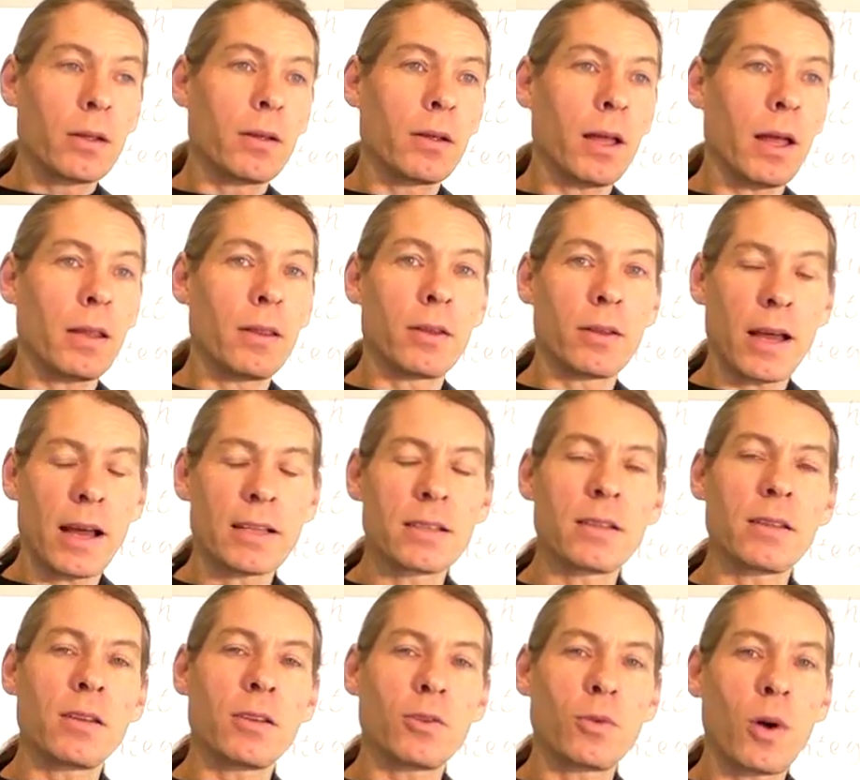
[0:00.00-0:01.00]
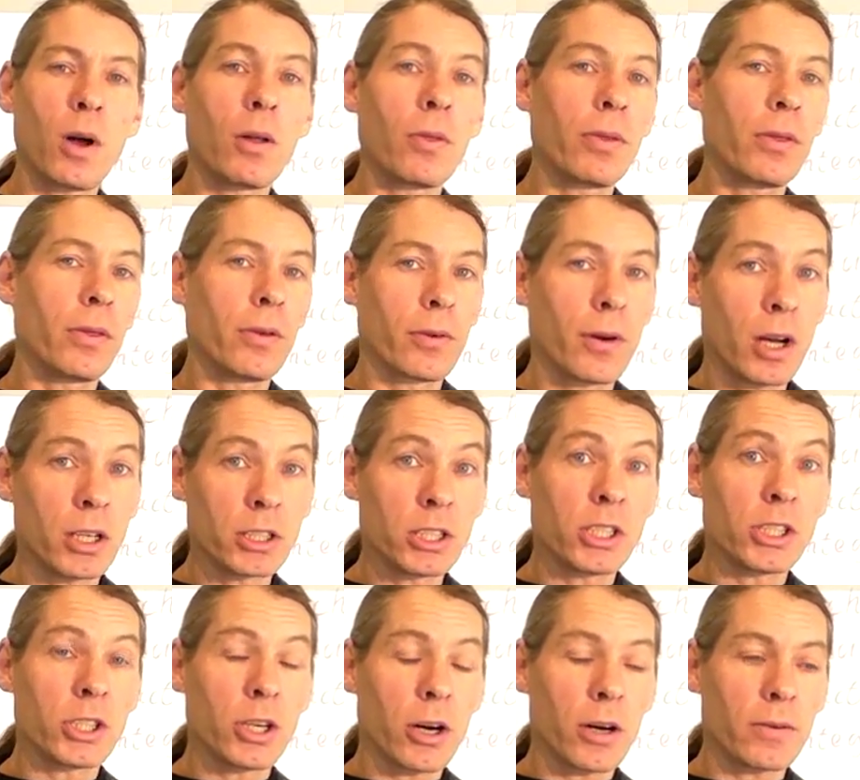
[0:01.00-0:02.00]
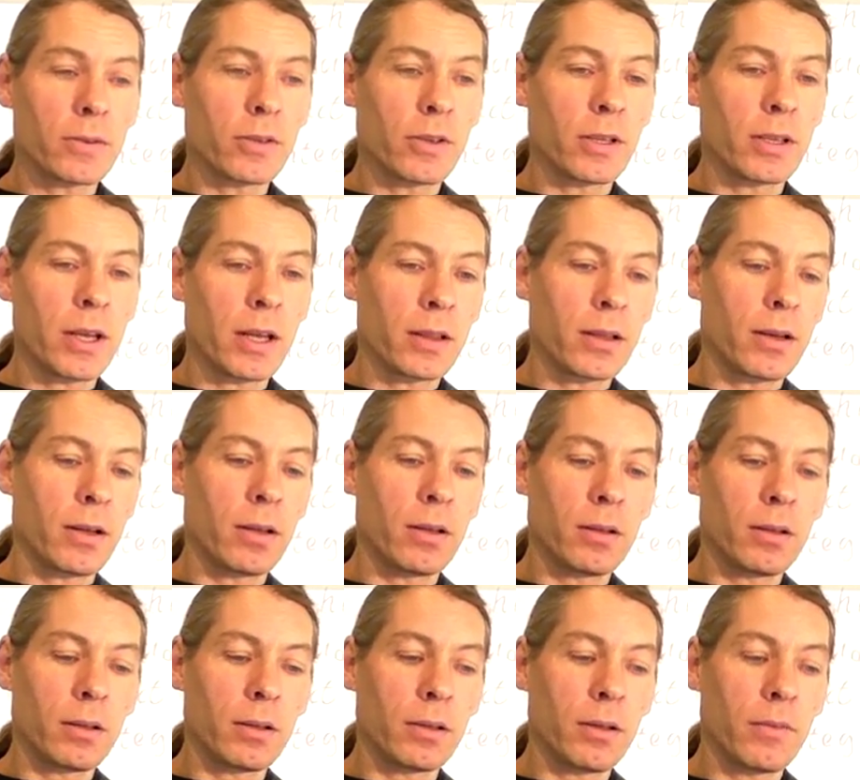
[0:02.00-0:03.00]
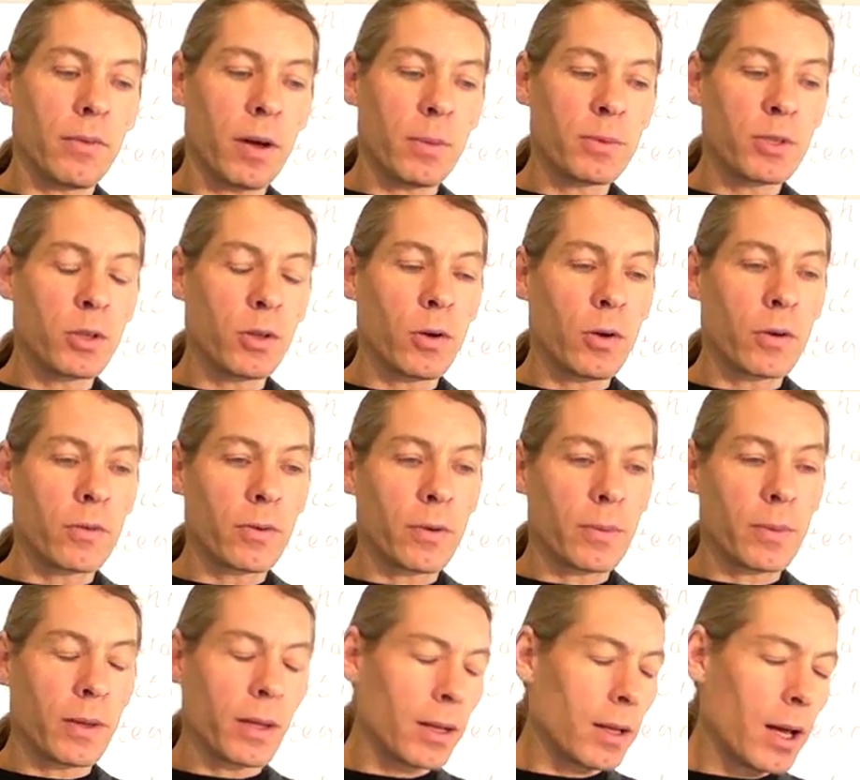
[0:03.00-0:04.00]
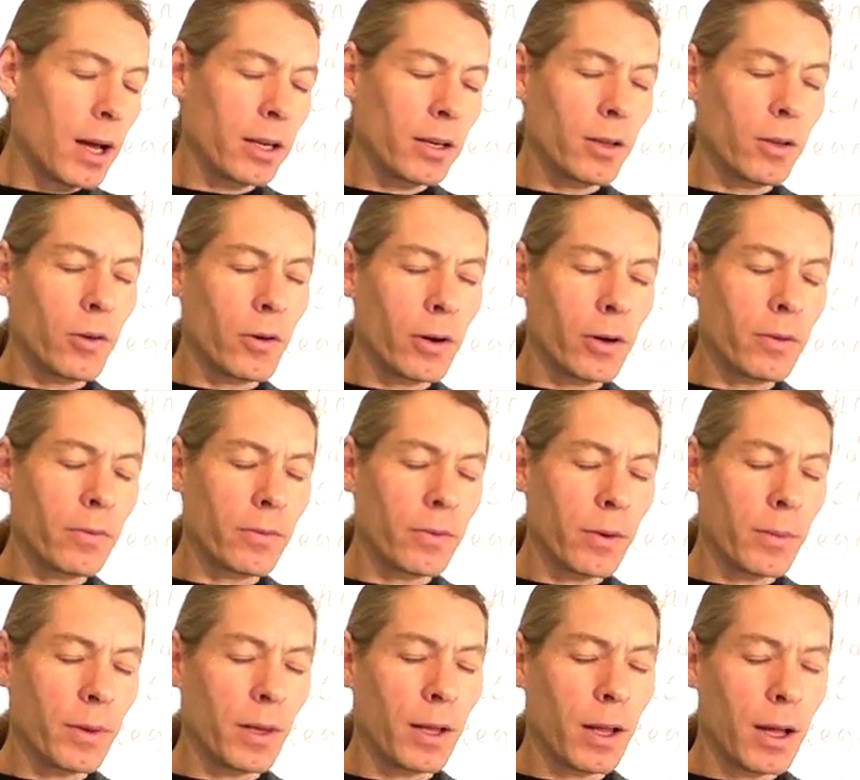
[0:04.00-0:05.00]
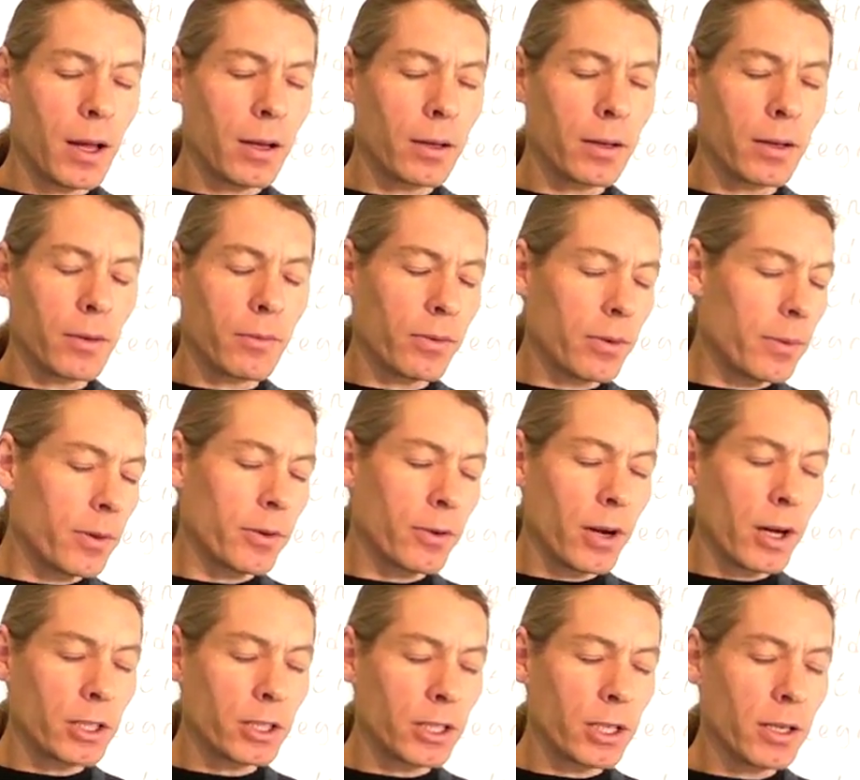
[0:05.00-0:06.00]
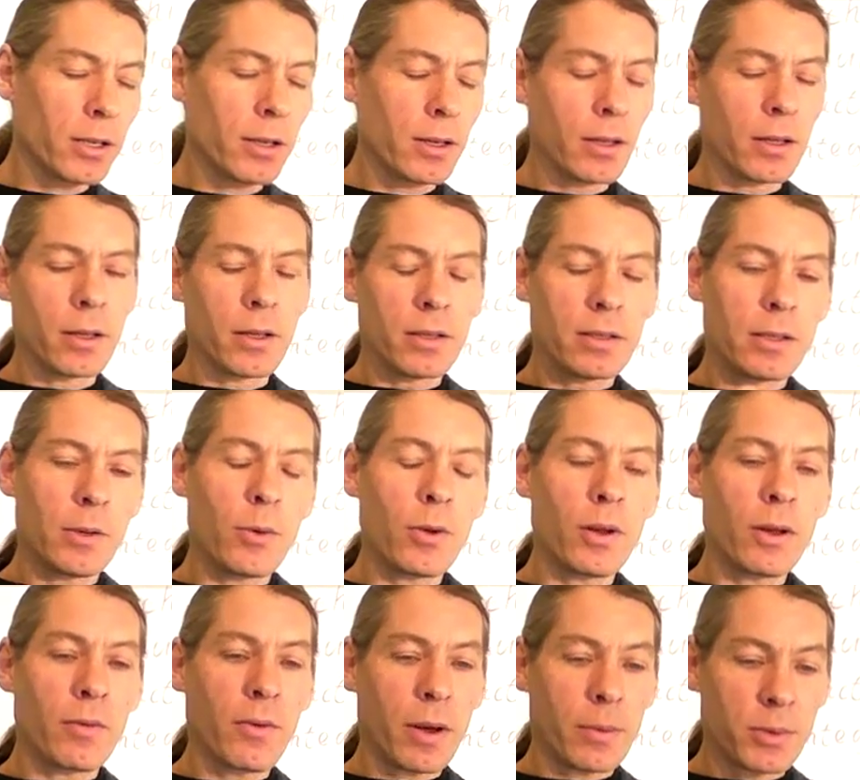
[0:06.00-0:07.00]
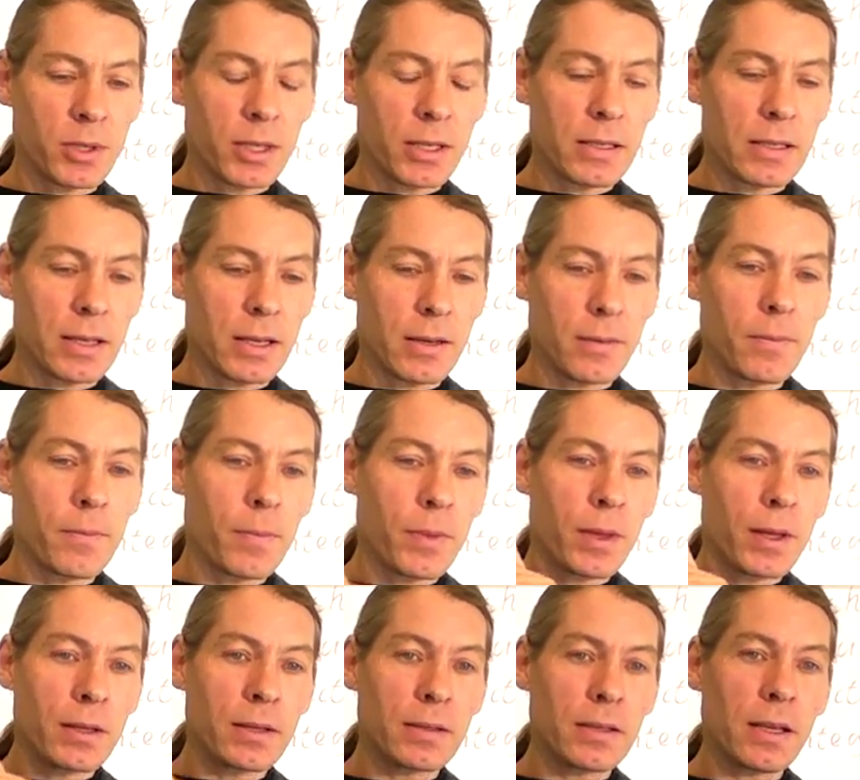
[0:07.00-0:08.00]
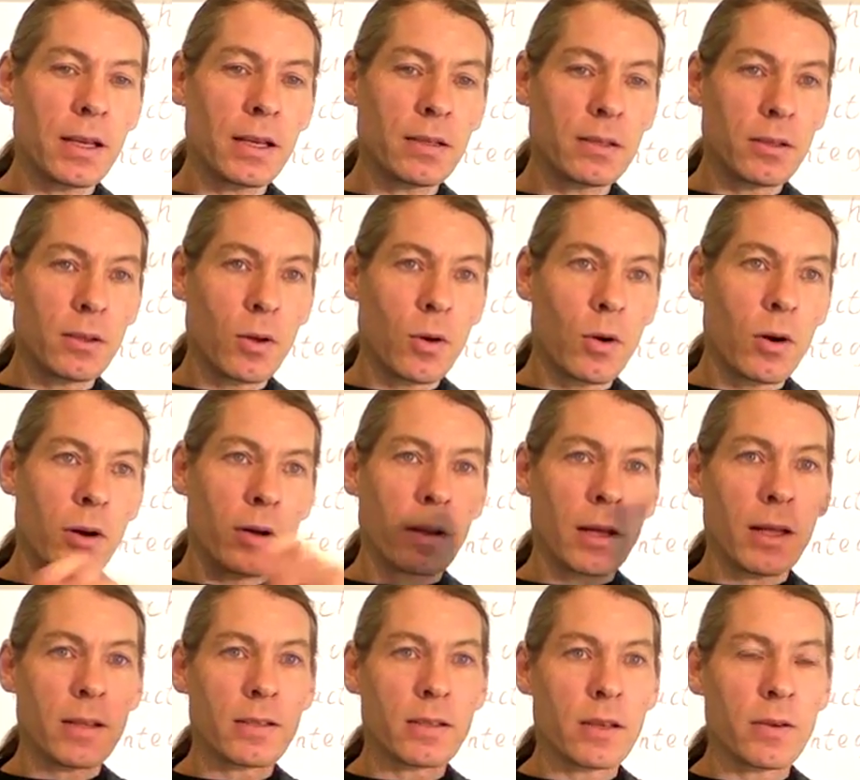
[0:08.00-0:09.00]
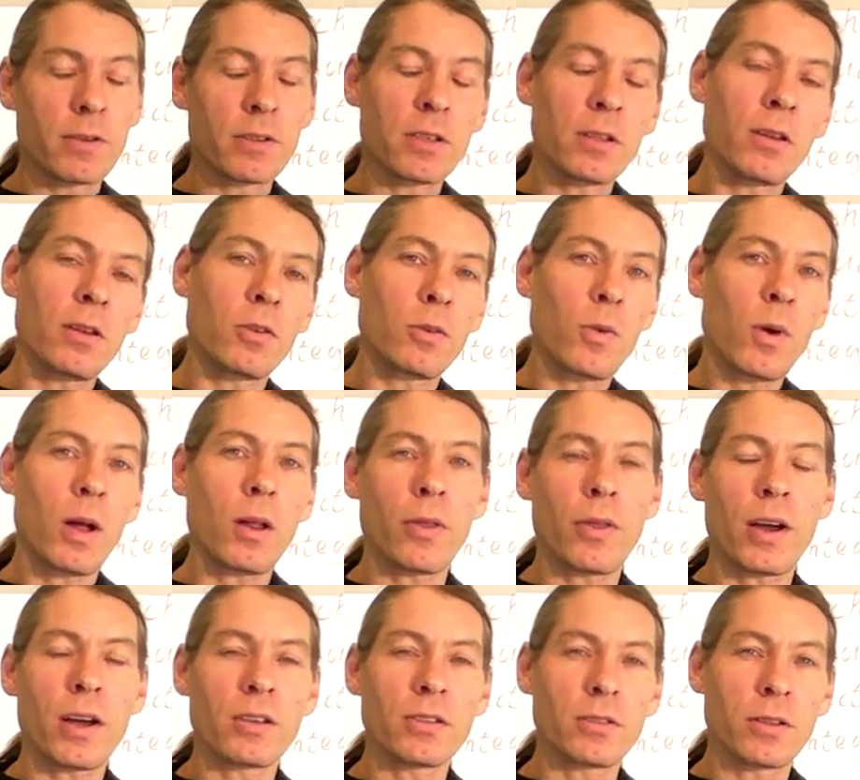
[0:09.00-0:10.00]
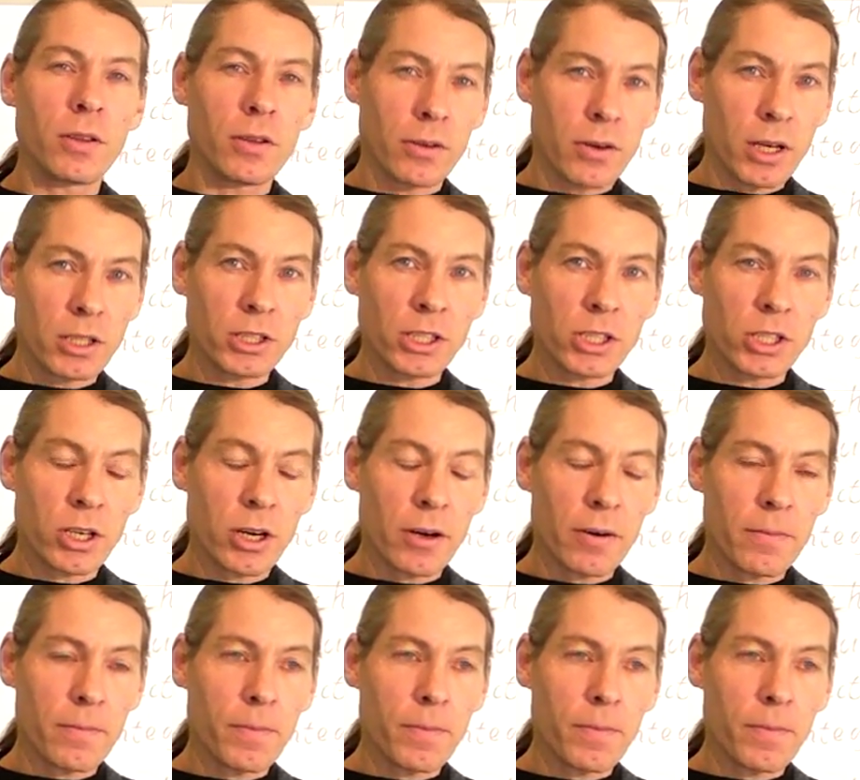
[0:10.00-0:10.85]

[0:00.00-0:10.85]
And that's in the 12th in the Rashi chart. So you take the Navamsha Lord from the Lagna Lord from the Rashi, see what Navamsha it's in, see its Lord, and see what's in the 12th house in the Rashi chart.